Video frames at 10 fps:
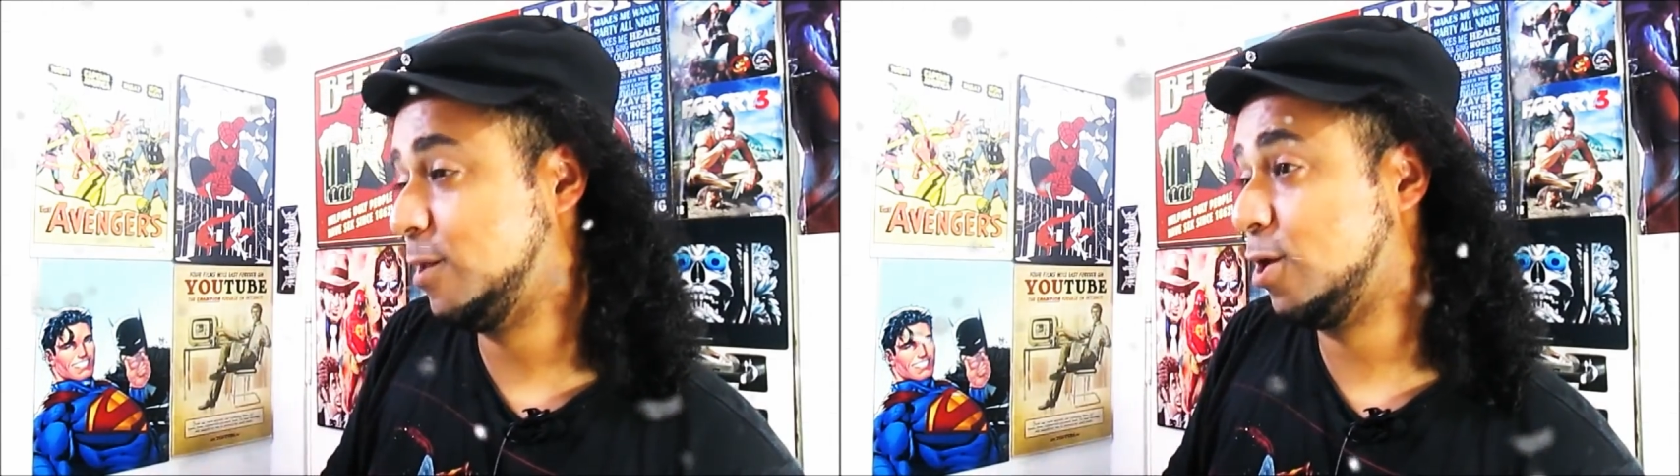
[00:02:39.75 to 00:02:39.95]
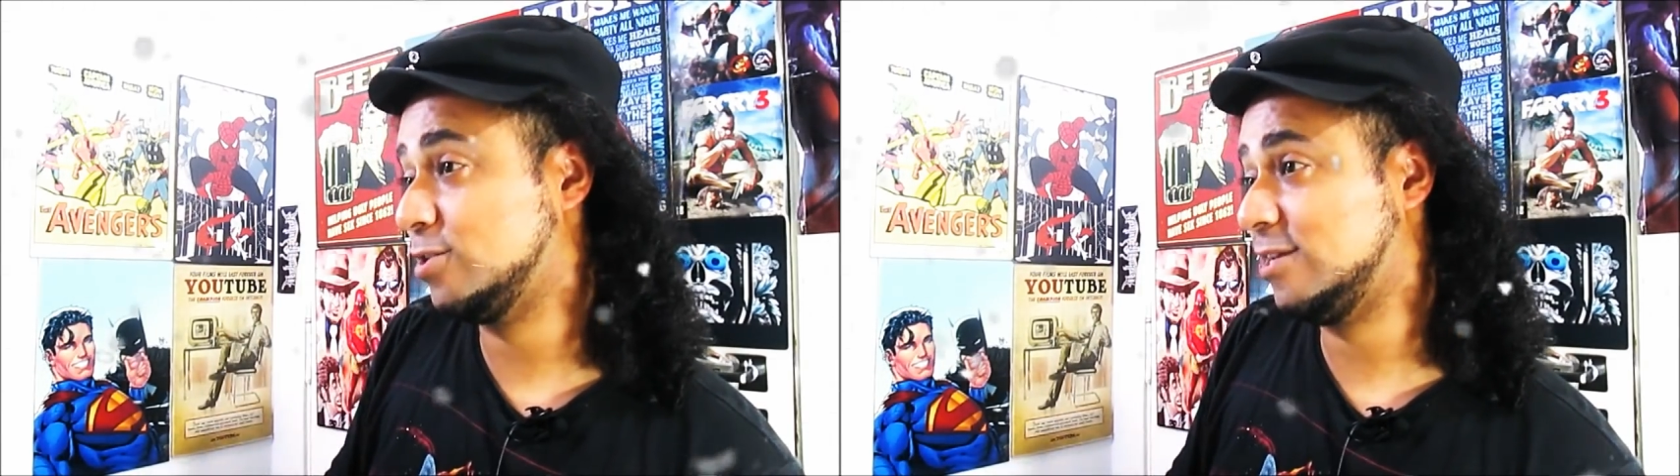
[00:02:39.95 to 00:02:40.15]

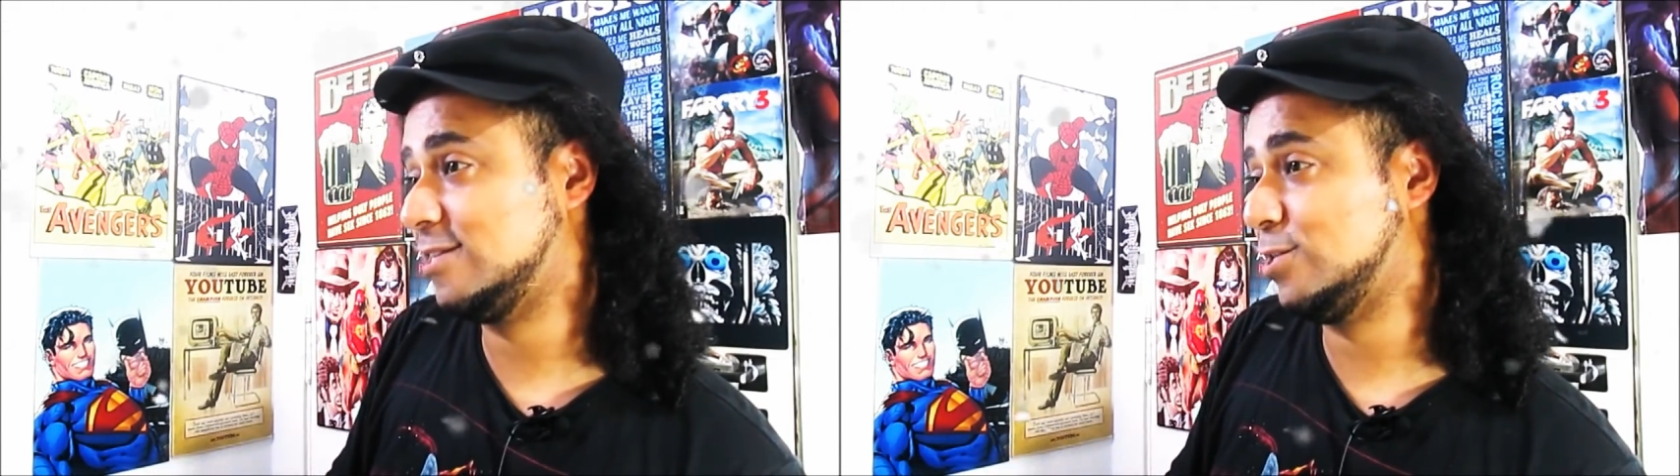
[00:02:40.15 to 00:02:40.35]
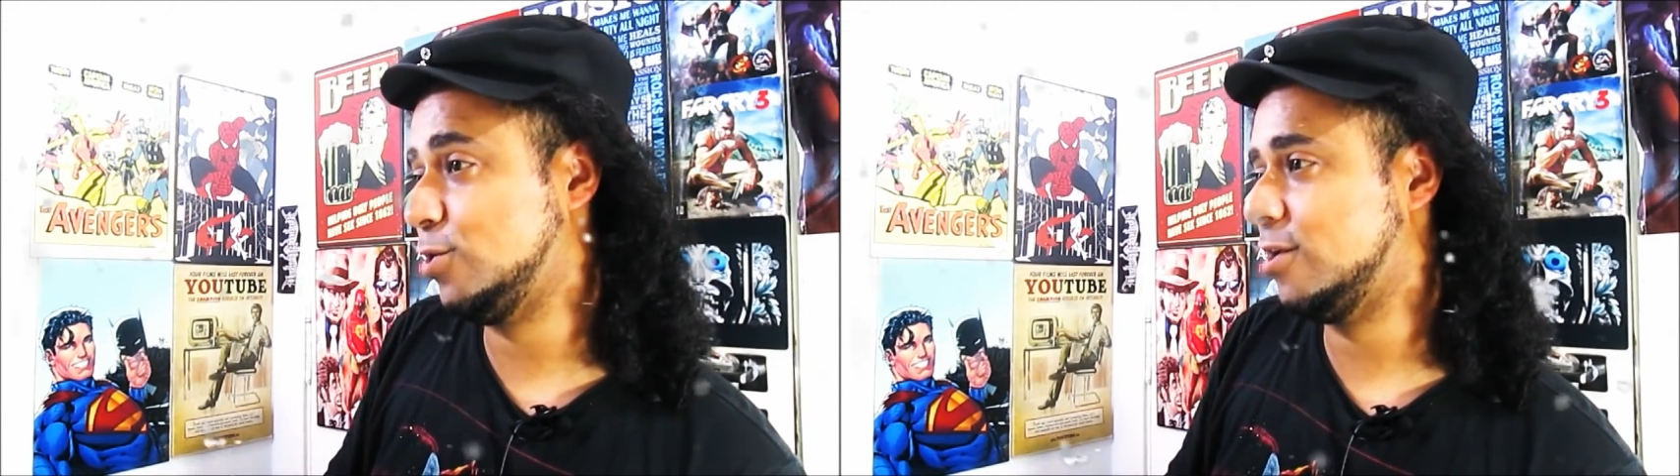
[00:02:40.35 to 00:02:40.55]
because
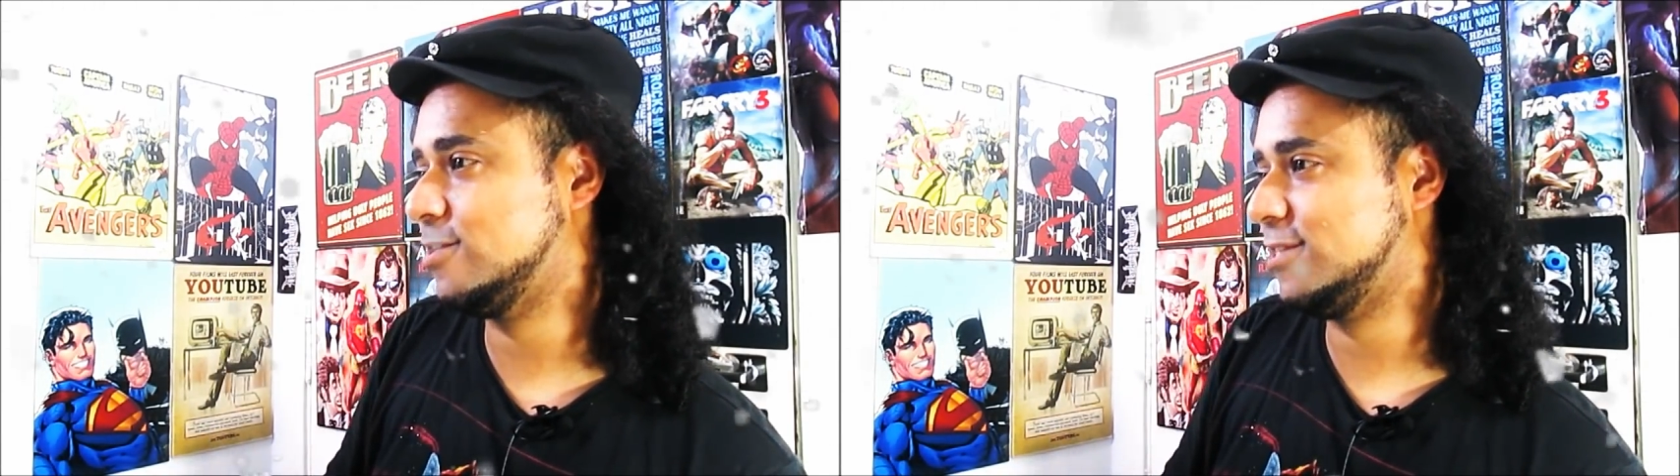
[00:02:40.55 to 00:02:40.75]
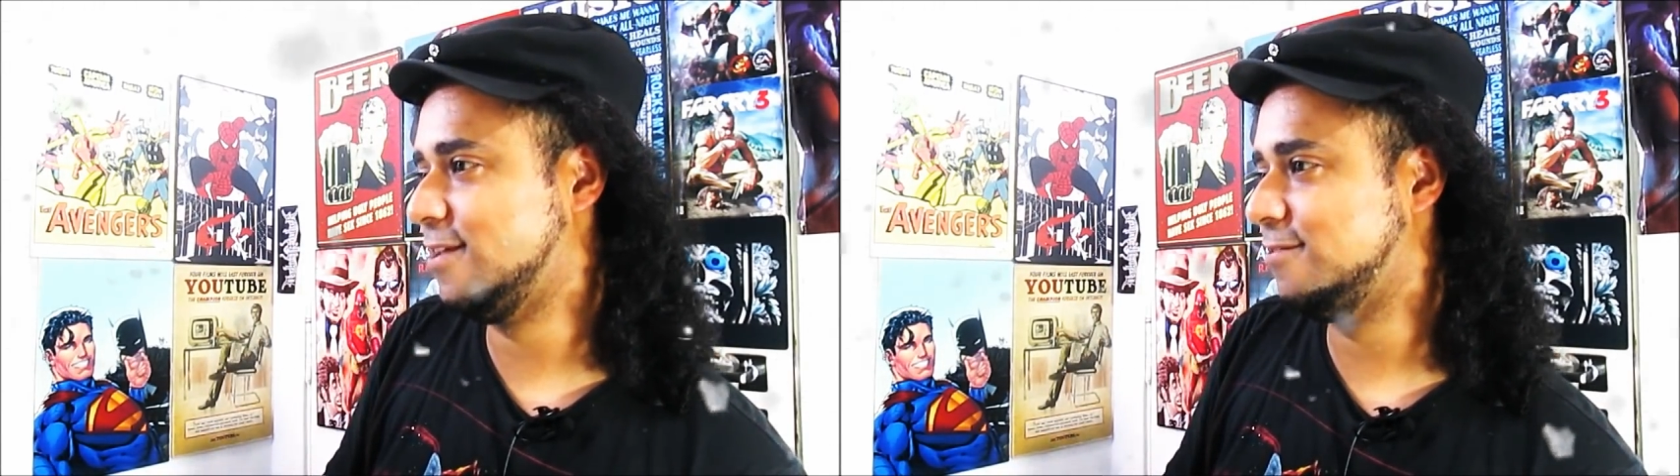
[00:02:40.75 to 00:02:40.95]
it's New
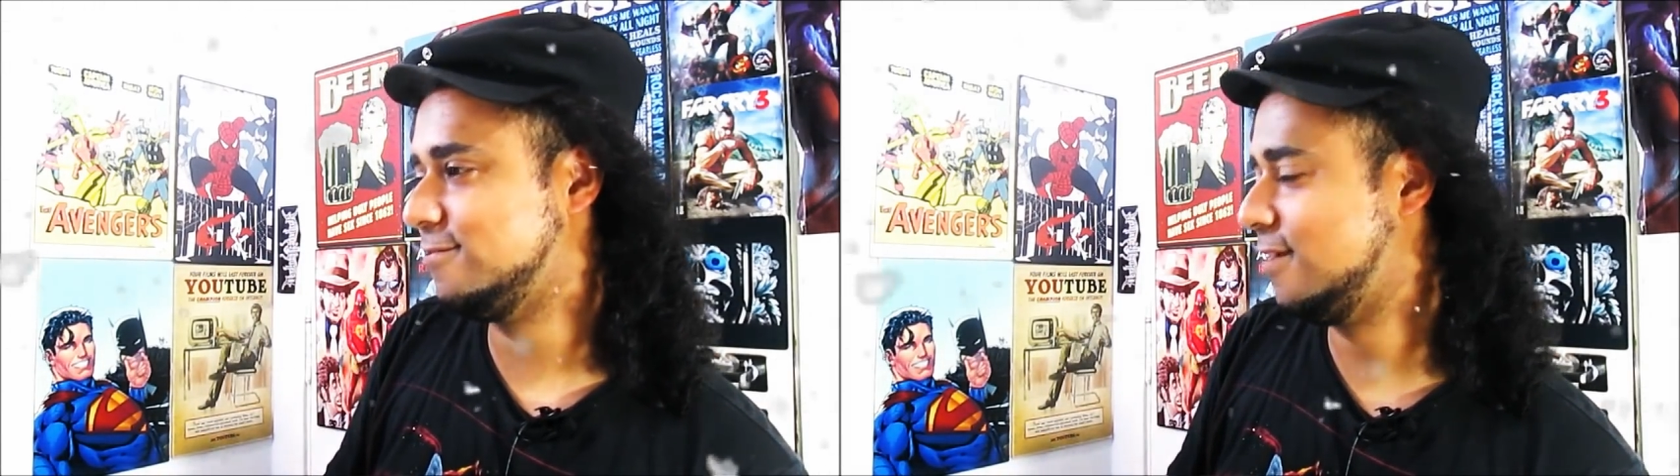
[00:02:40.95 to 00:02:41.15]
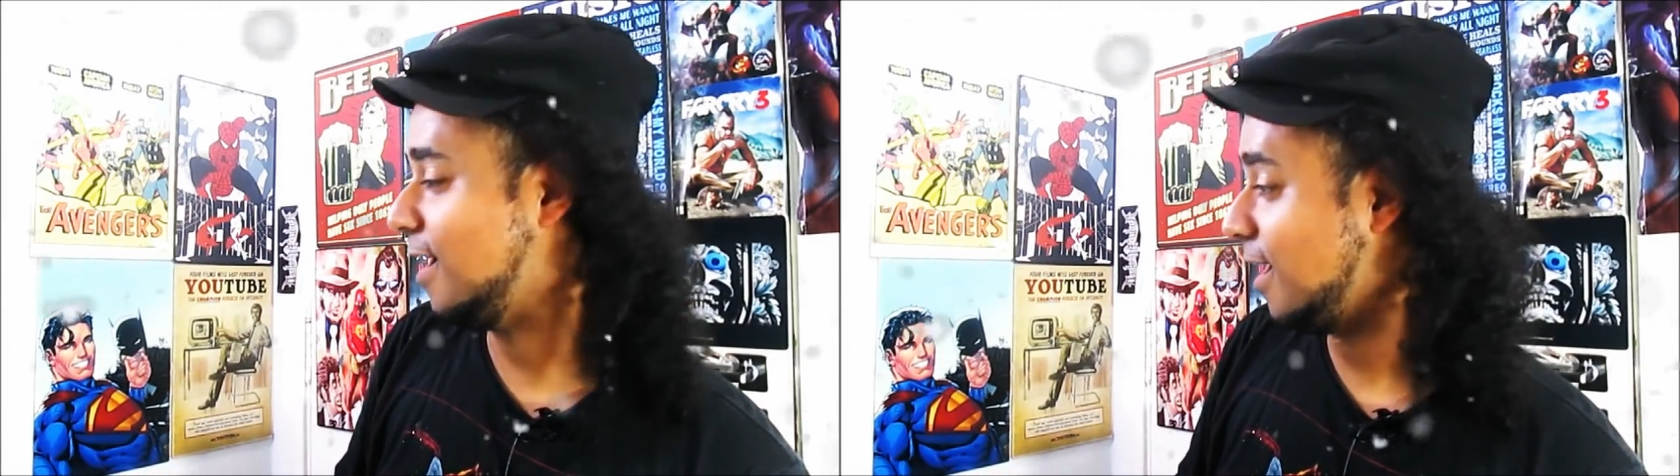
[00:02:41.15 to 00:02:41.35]
Year's Eve,
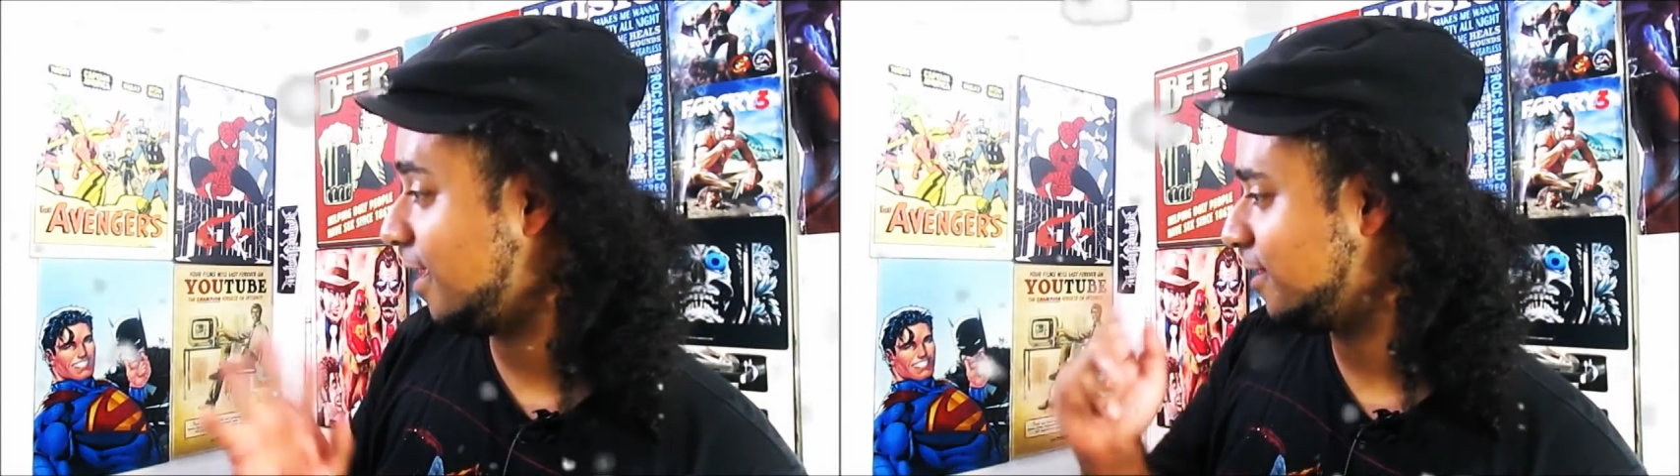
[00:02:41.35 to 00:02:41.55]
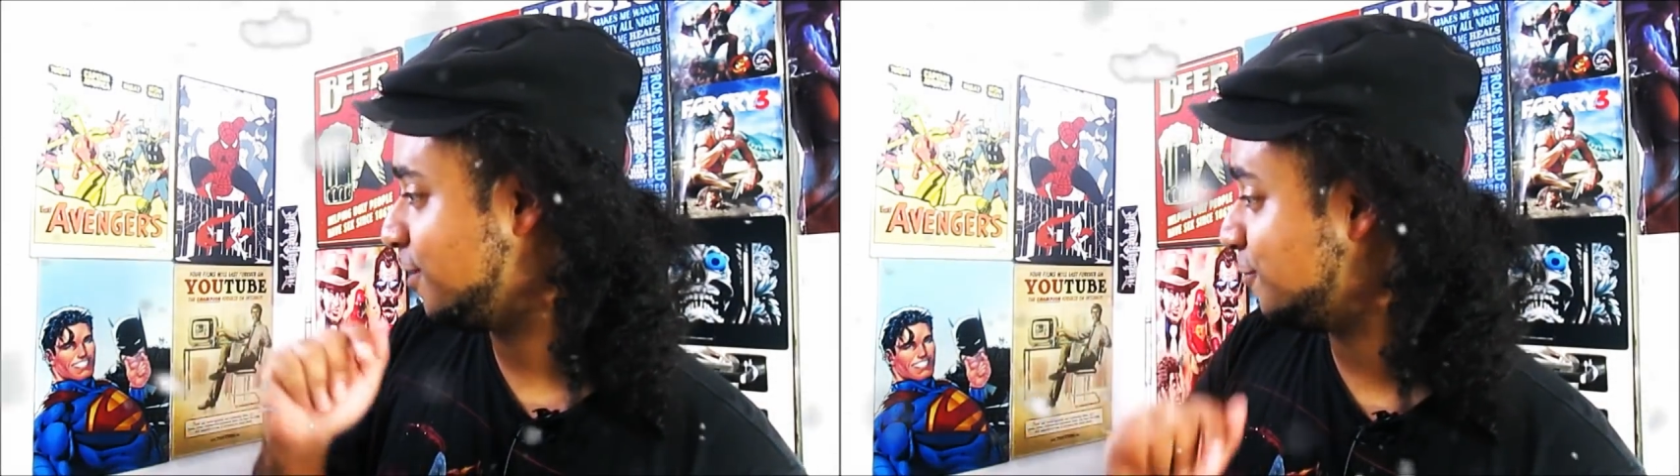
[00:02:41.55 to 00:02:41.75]

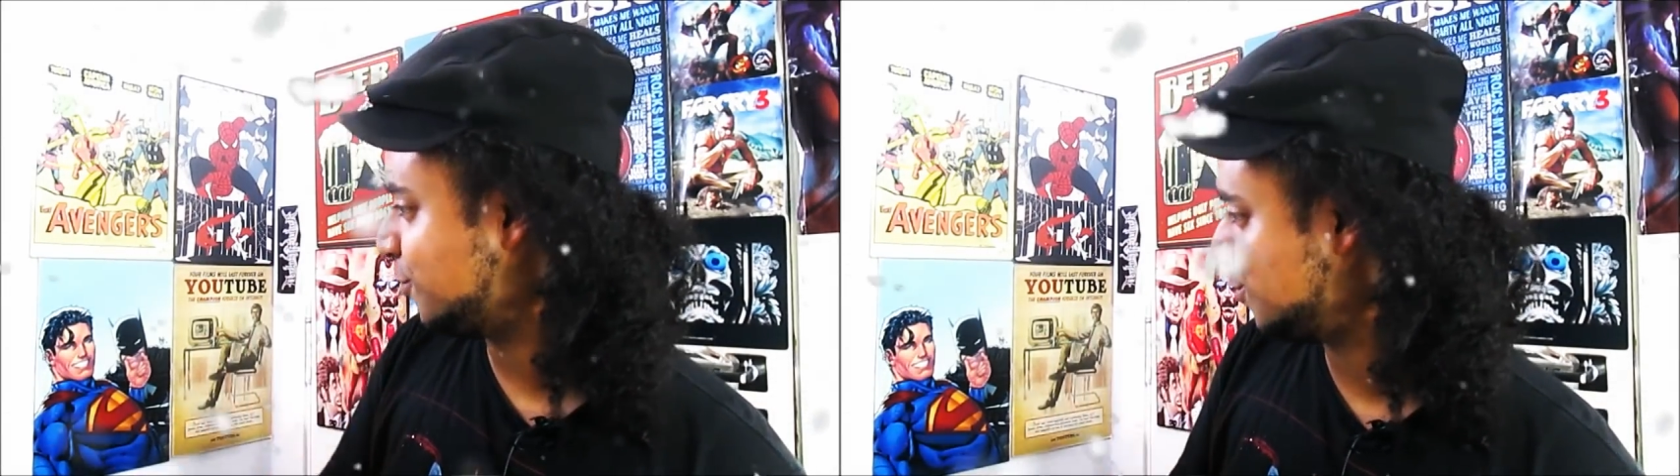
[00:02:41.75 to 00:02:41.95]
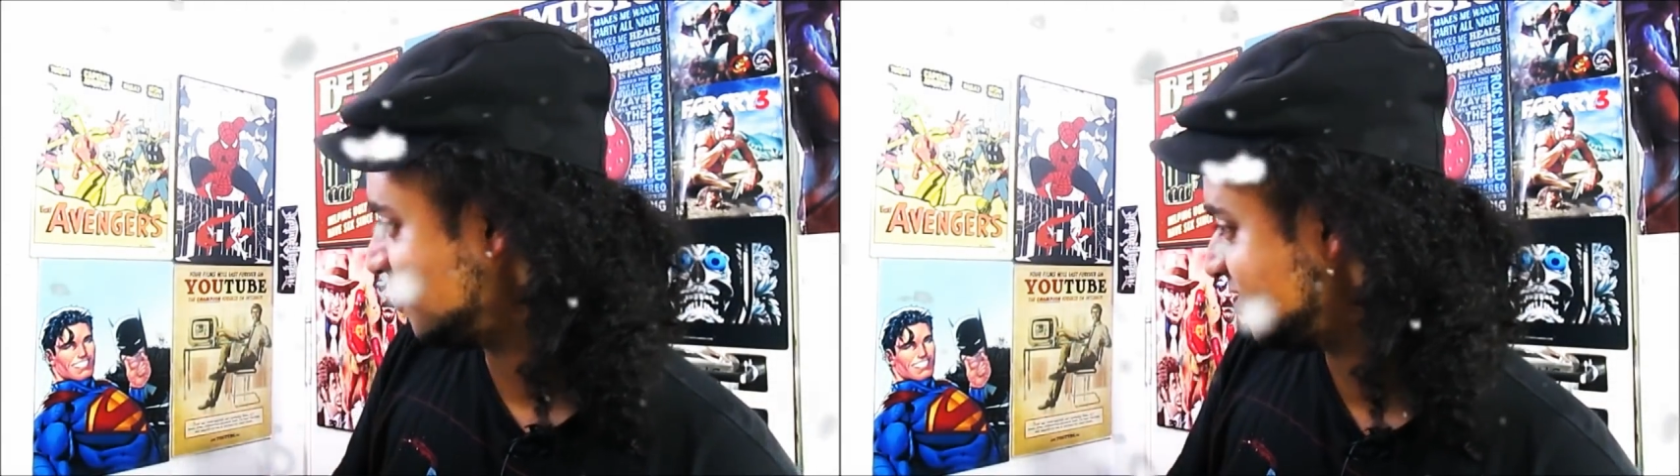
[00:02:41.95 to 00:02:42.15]
I love
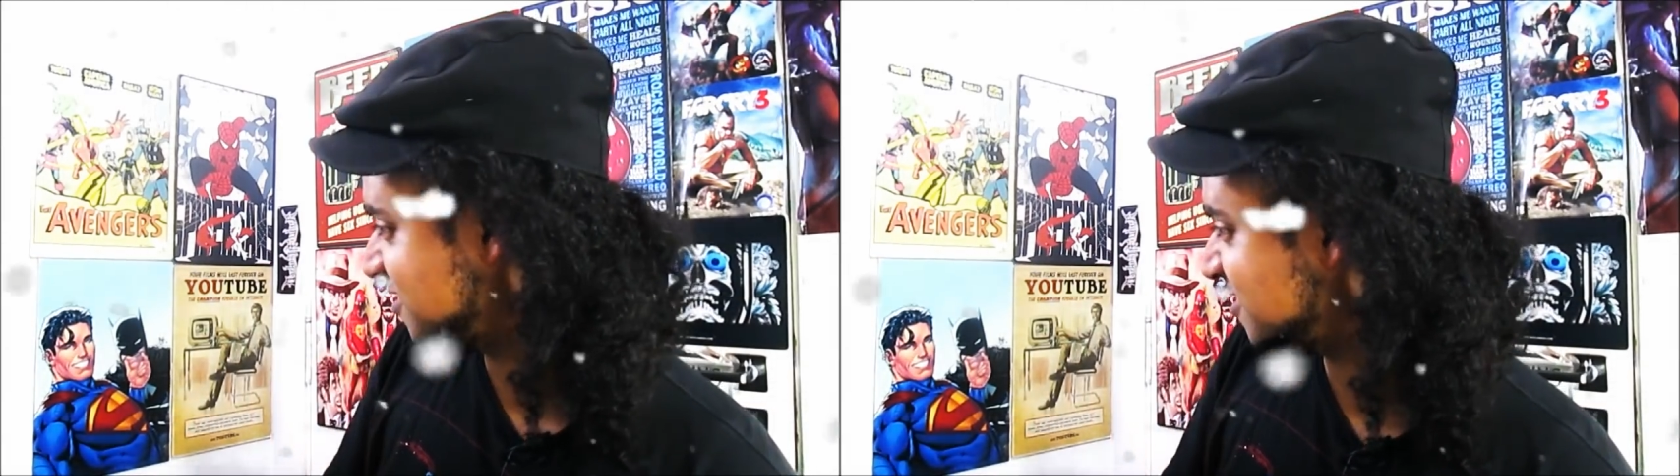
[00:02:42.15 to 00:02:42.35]
you.